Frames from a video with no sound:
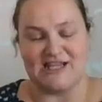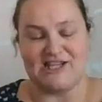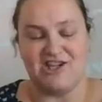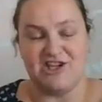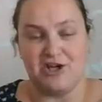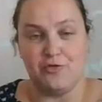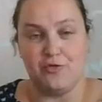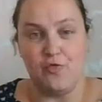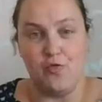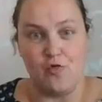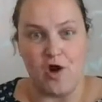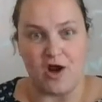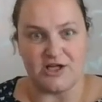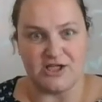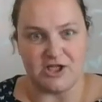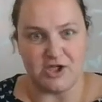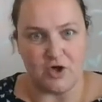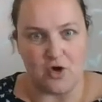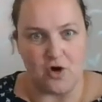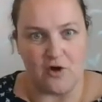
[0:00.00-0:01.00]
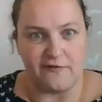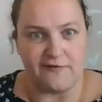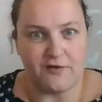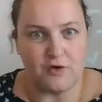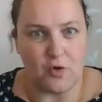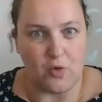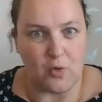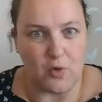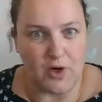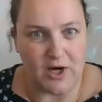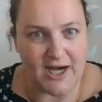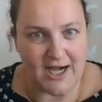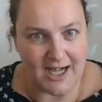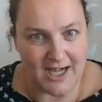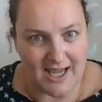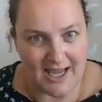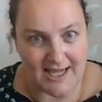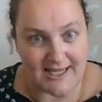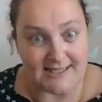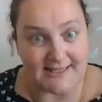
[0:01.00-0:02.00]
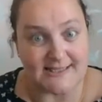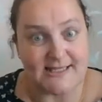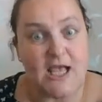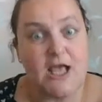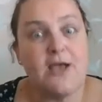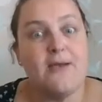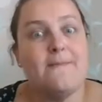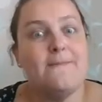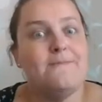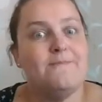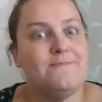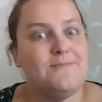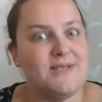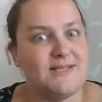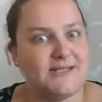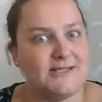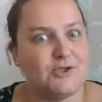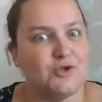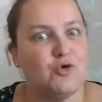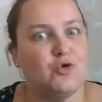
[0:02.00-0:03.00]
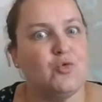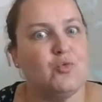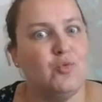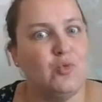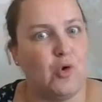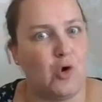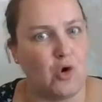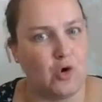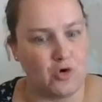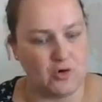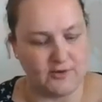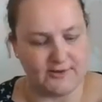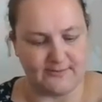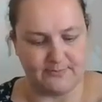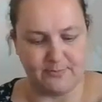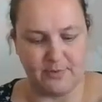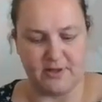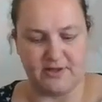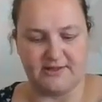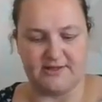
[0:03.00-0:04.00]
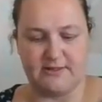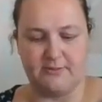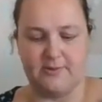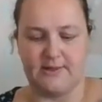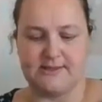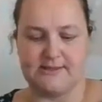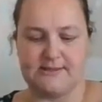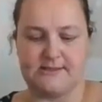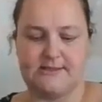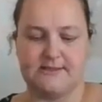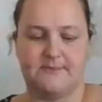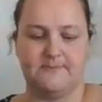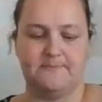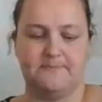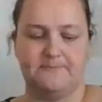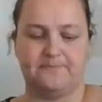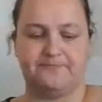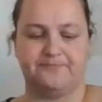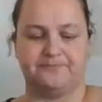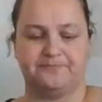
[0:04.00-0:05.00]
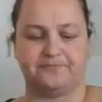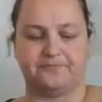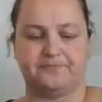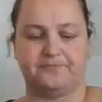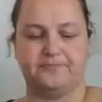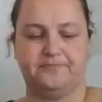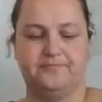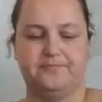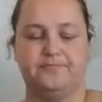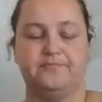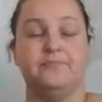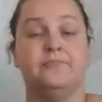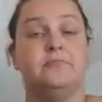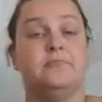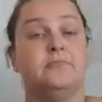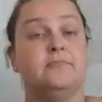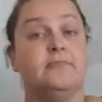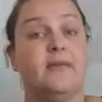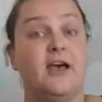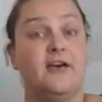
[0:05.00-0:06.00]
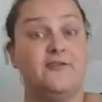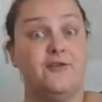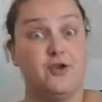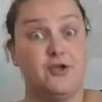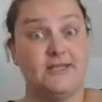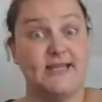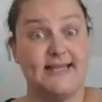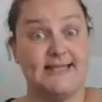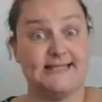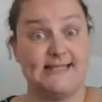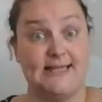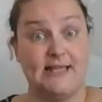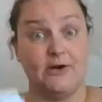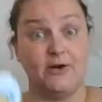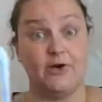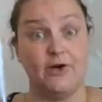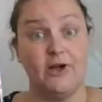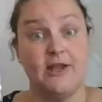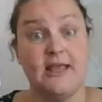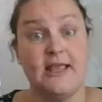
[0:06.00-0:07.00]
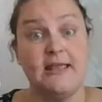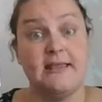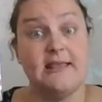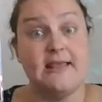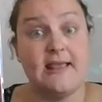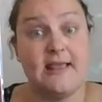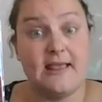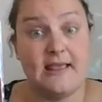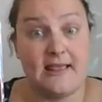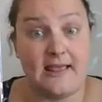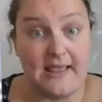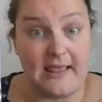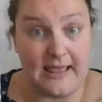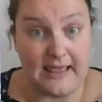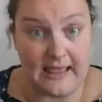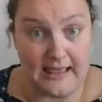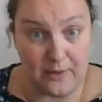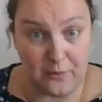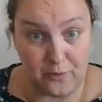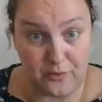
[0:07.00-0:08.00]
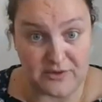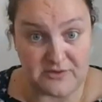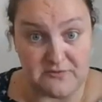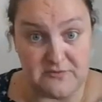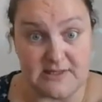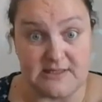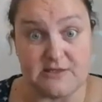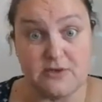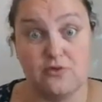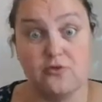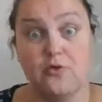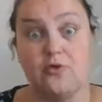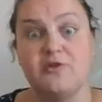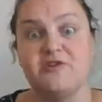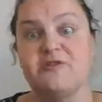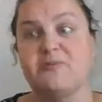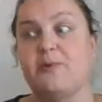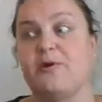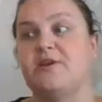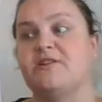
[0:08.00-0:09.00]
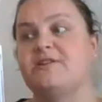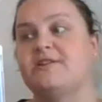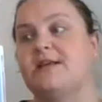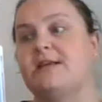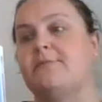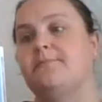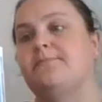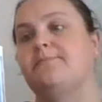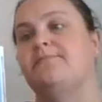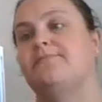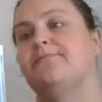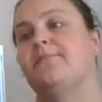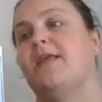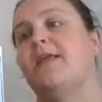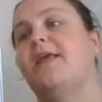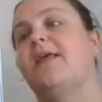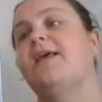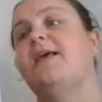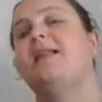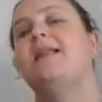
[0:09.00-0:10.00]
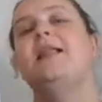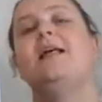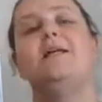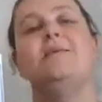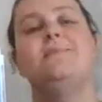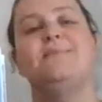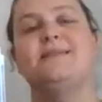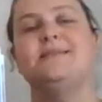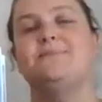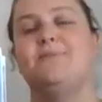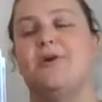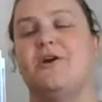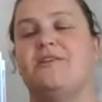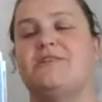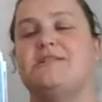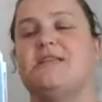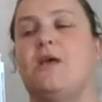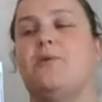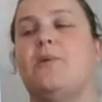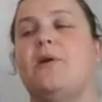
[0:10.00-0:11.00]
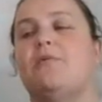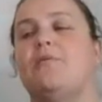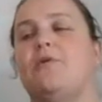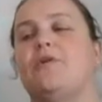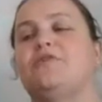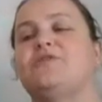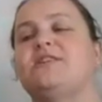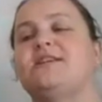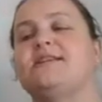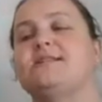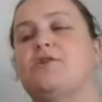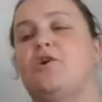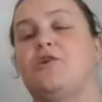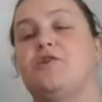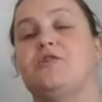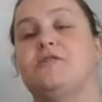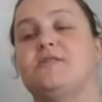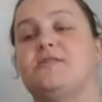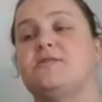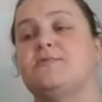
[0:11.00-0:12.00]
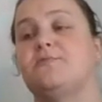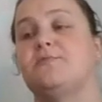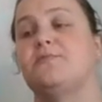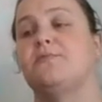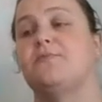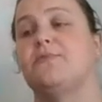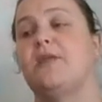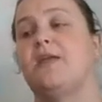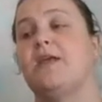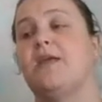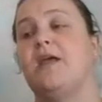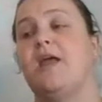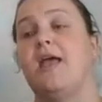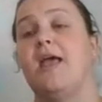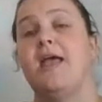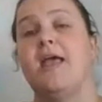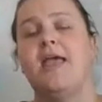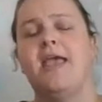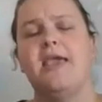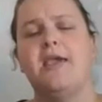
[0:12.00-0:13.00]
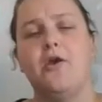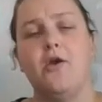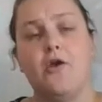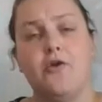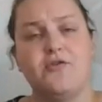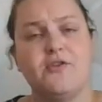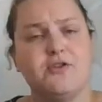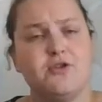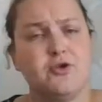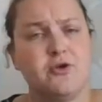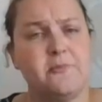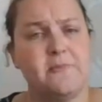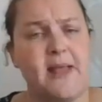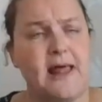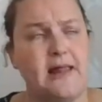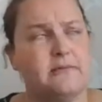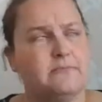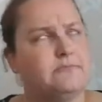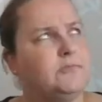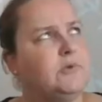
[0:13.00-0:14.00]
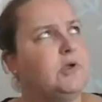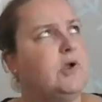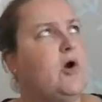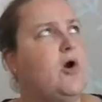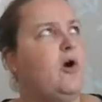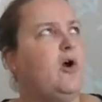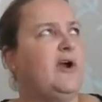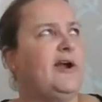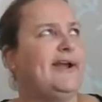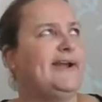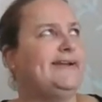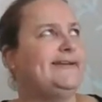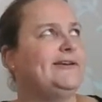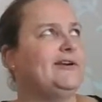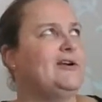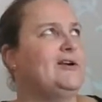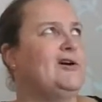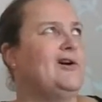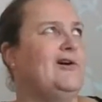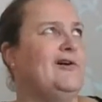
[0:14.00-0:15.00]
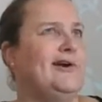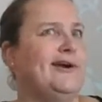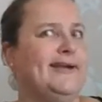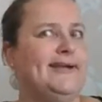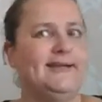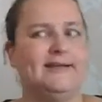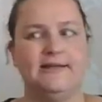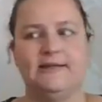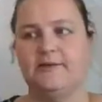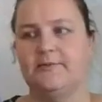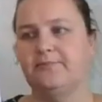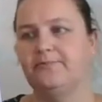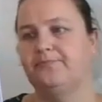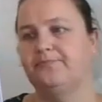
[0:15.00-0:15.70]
she rushed off to organise Mr. Wrong's birthday present. A few days later, it was Mr. Wrong's birthday. Little Miss Birthday went round to his house. He heard the doorbell. Oink, oink.